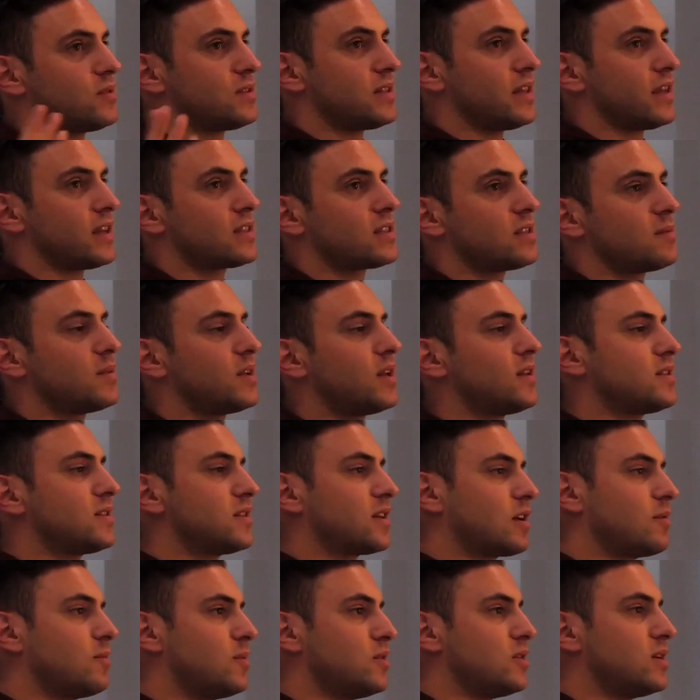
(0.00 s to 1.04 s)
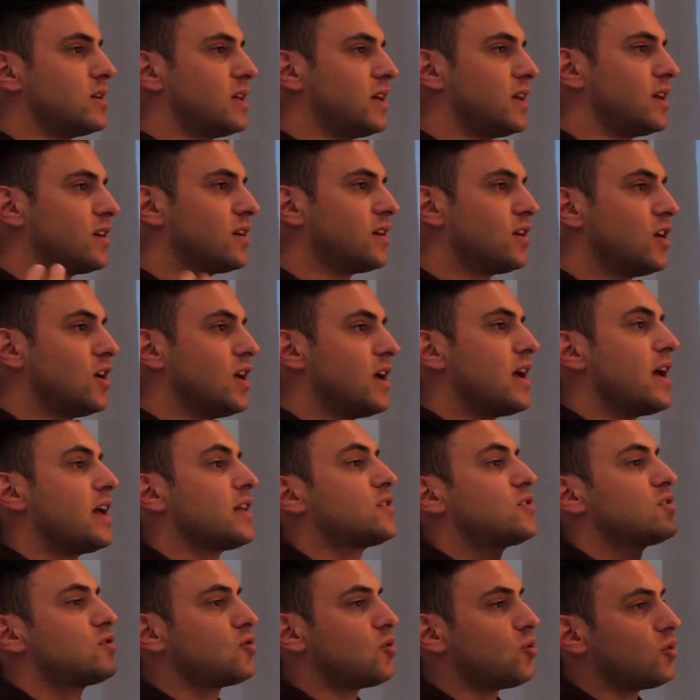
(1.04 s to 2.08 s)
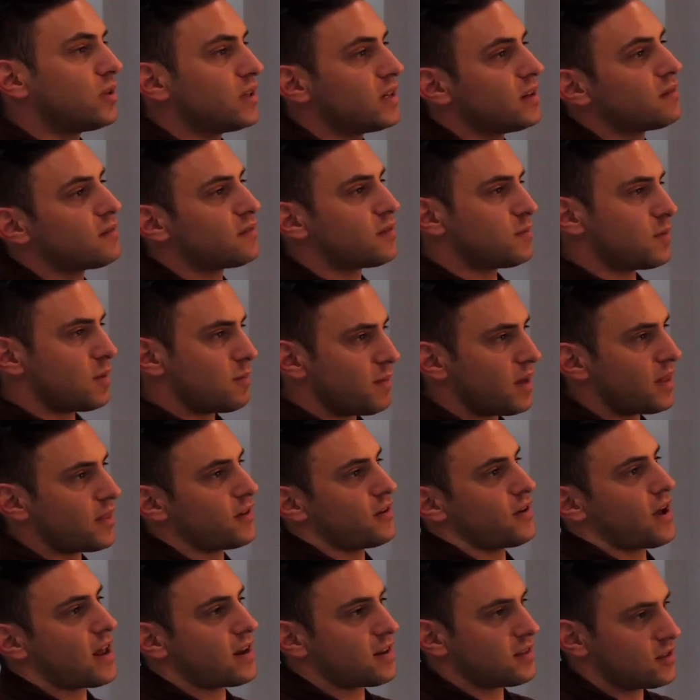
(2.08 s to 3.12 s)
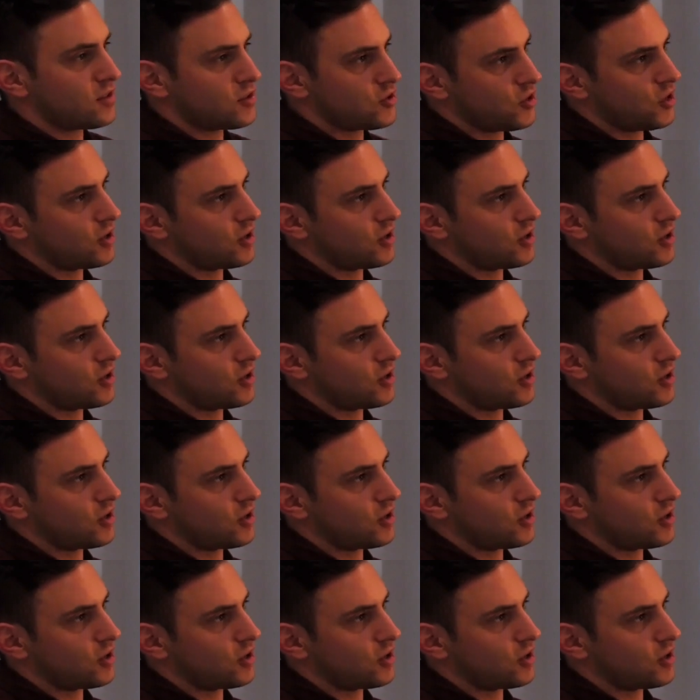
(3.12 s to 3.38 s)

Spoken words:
it was like somebody else in the community had stolen it from the mother out of the